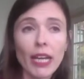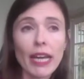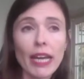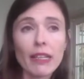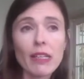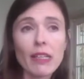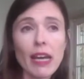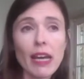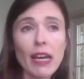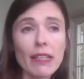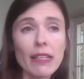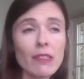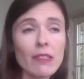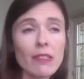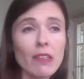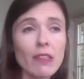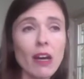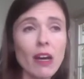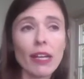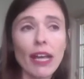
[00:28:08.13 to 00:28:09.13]
and
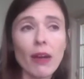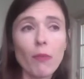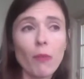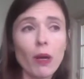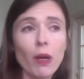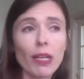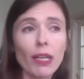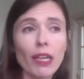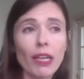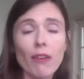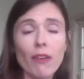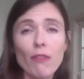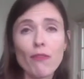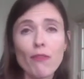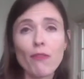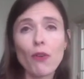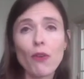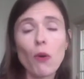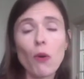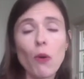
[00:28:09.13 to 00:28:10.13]
start networking
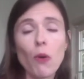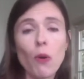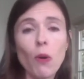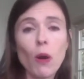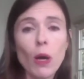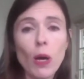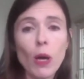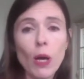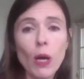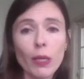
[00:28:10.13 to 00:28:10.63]
for,